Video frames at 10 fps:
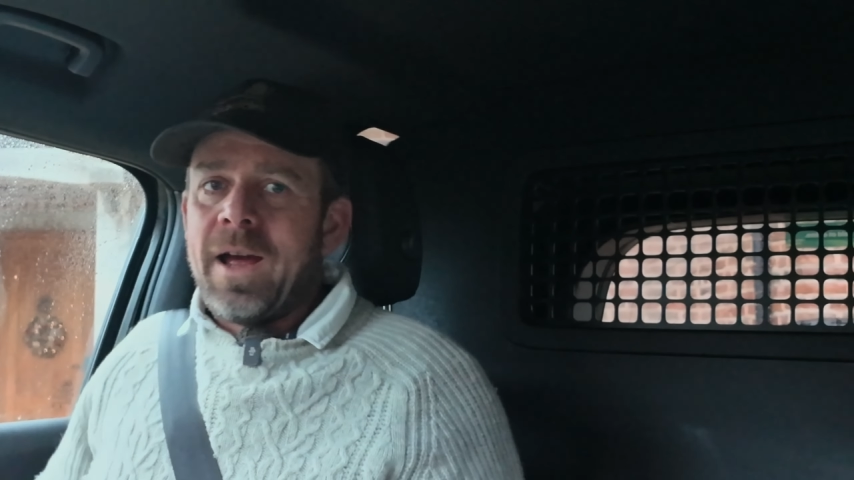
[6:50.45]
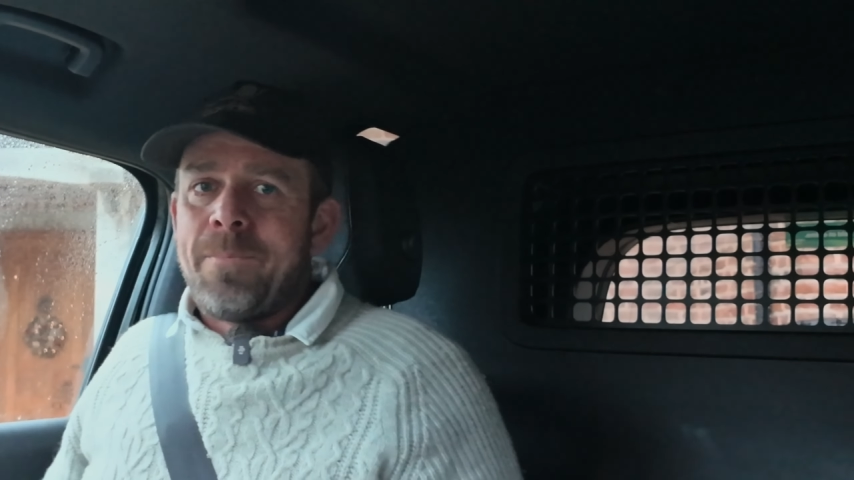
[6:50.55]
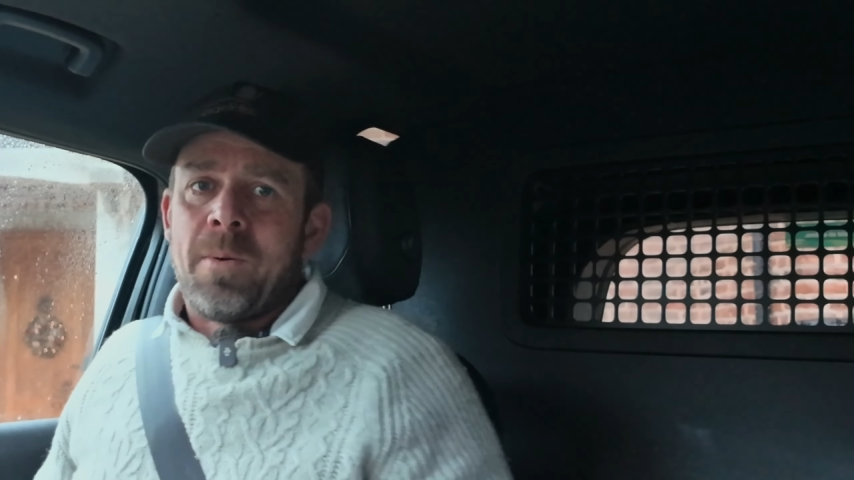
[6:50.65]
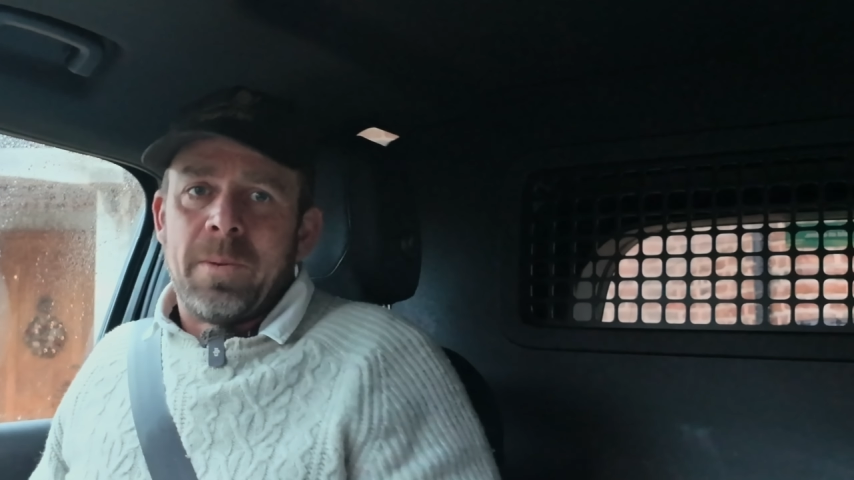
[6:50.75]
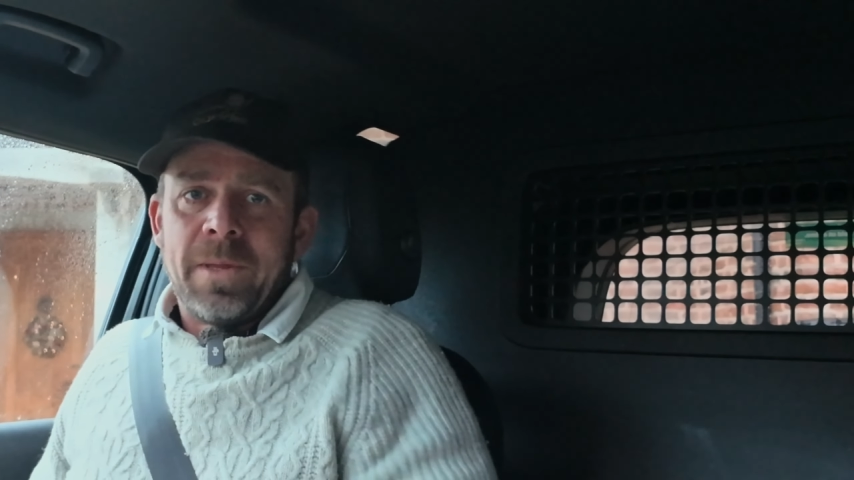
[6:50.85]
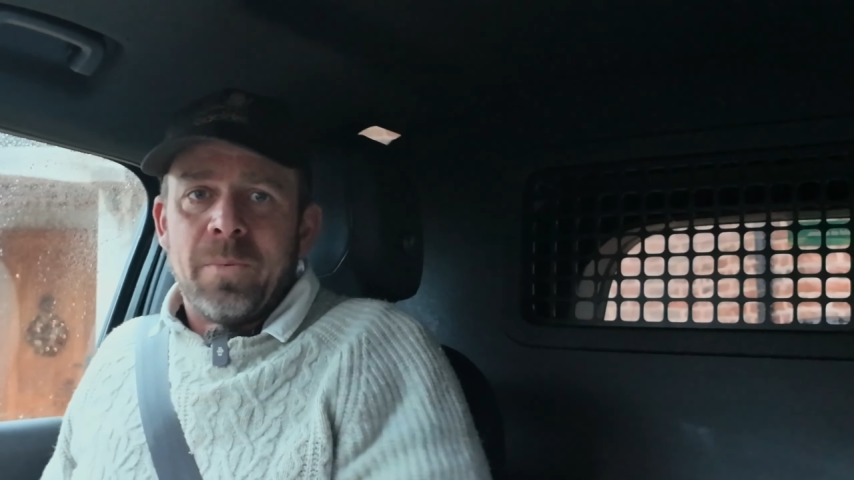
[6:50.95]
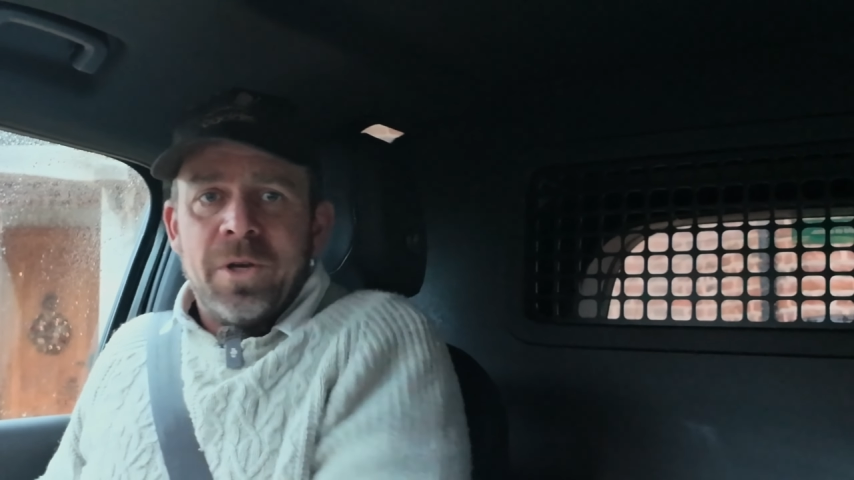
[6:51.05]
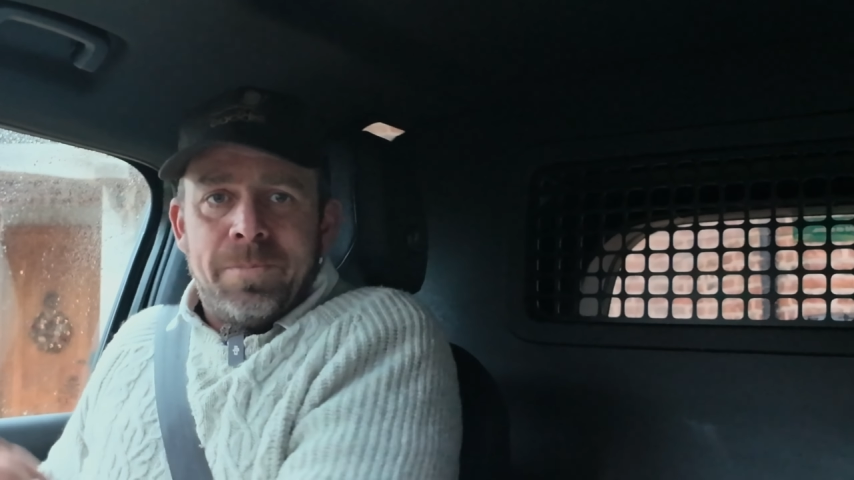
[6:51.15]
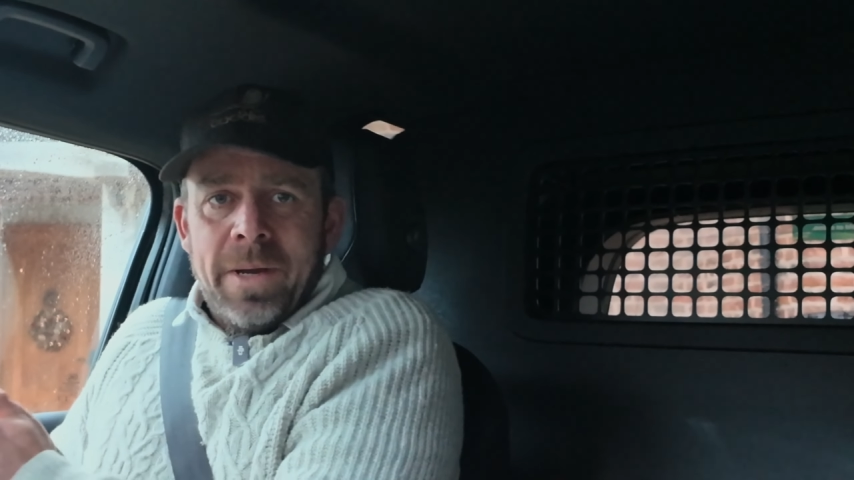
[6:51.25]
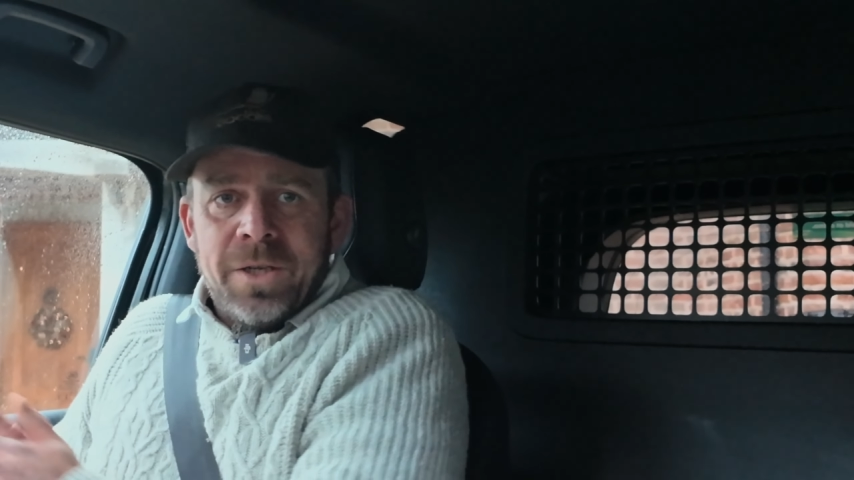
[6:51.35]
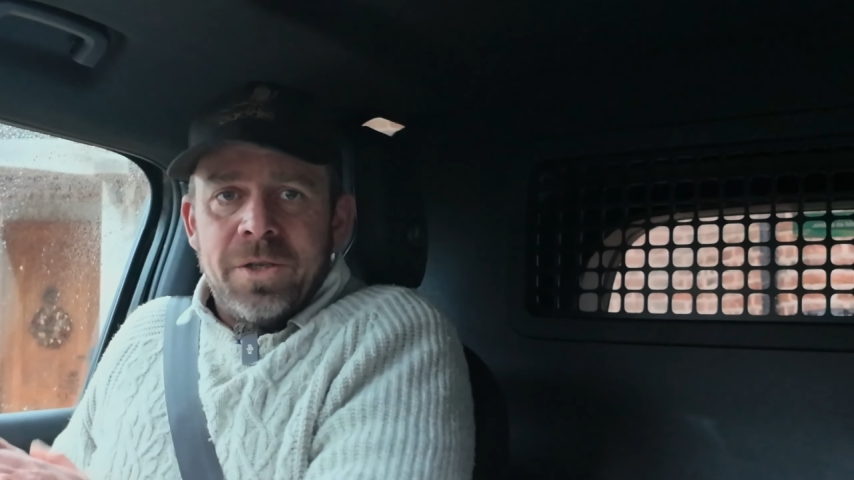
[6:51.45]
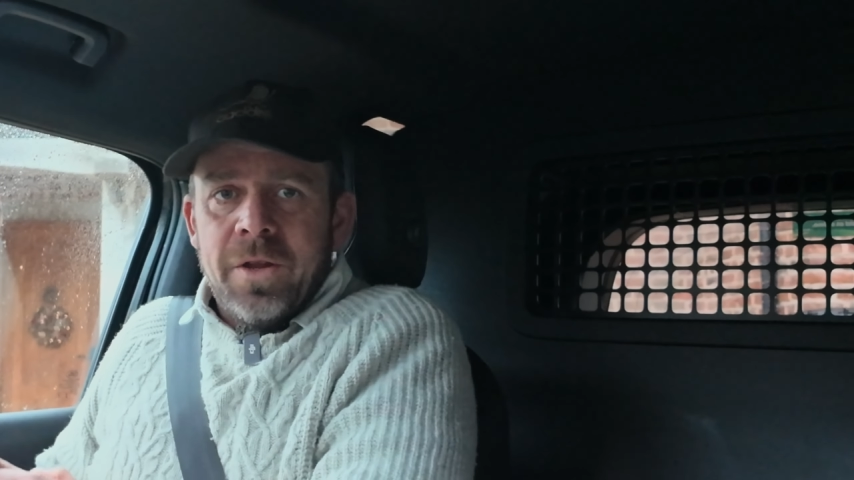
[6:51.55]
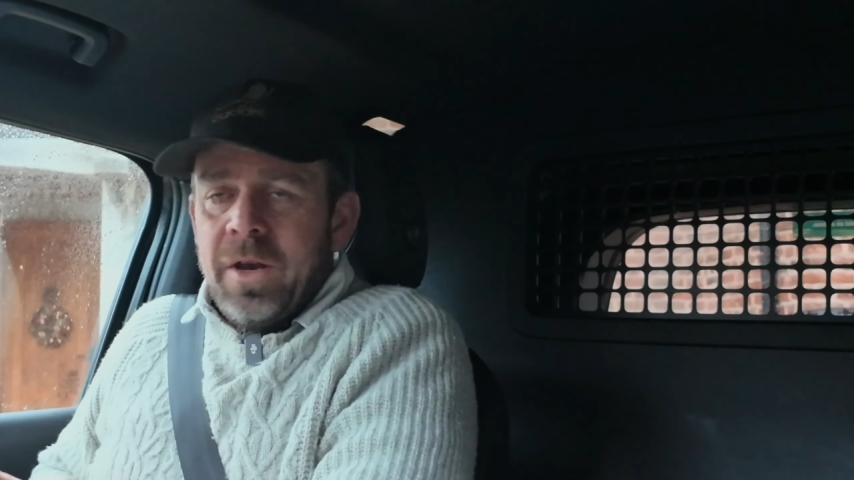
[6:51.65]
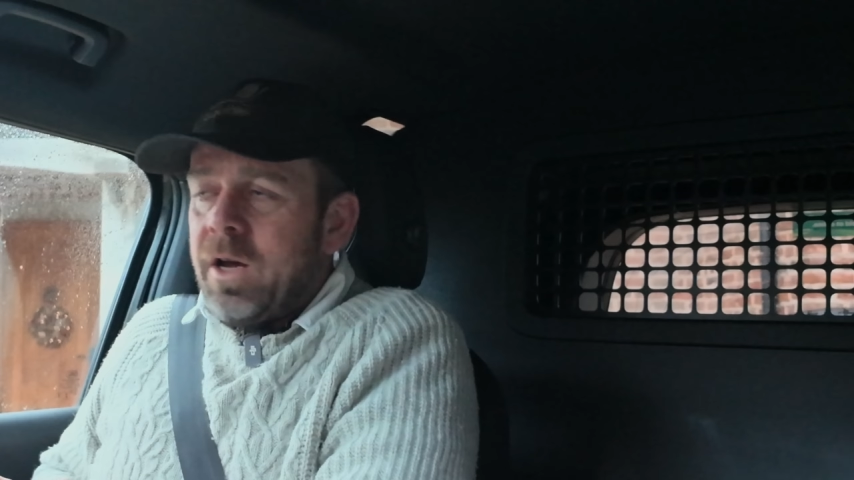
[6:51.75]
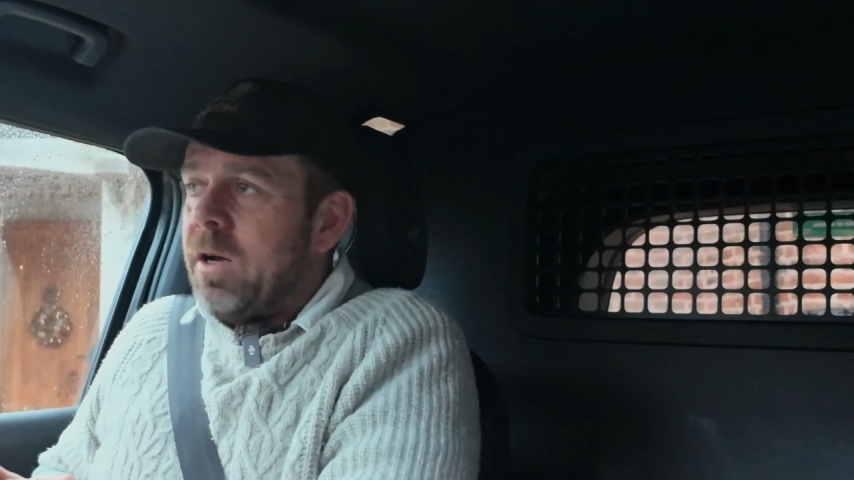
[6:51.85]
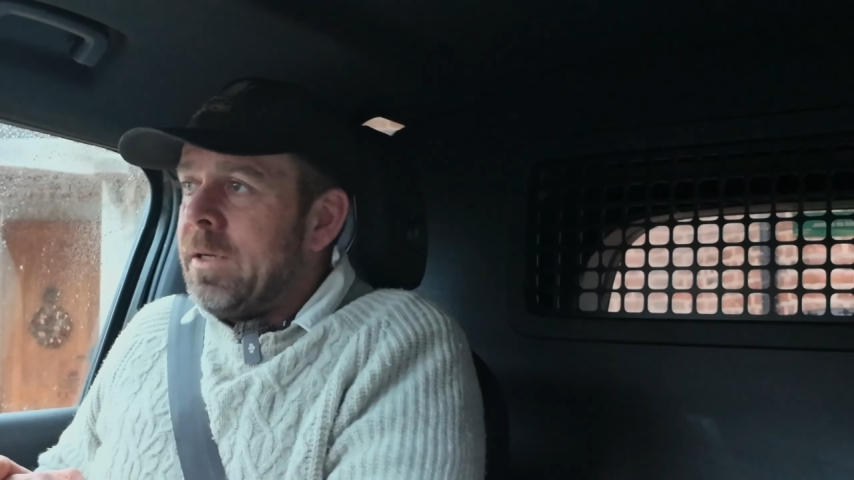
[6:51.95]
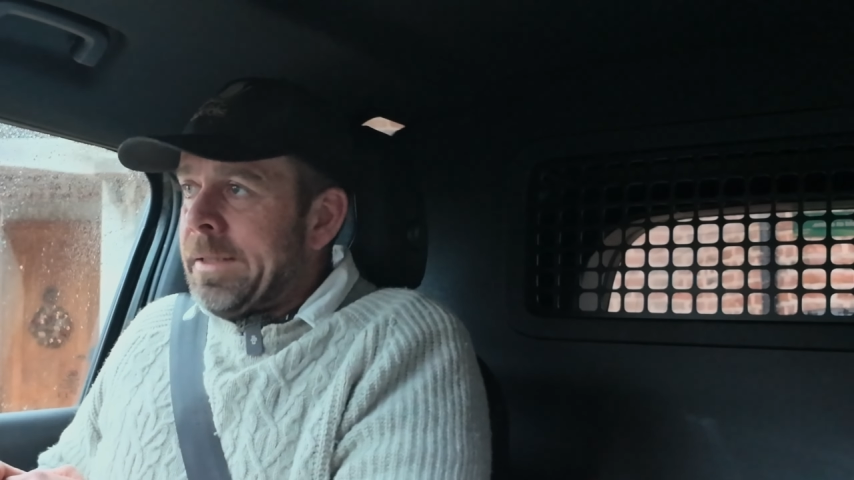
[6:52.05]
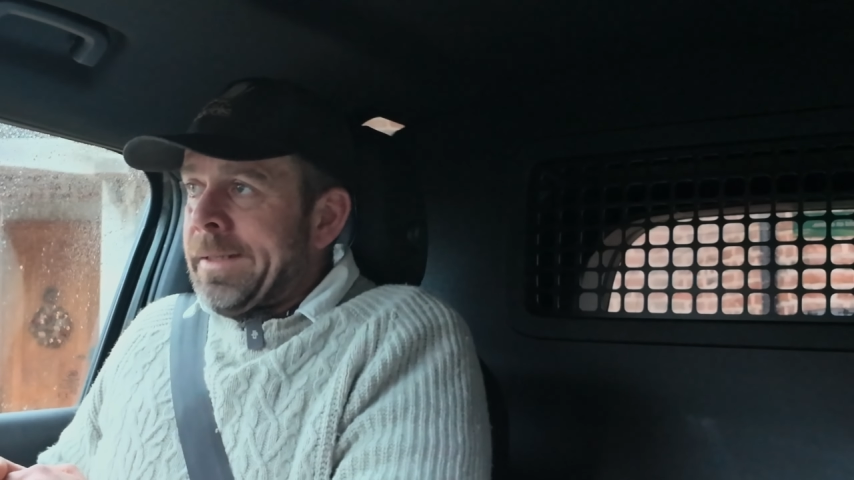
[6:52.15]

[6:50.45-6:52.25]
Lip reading: And I'd probably be the worst patient of the lot.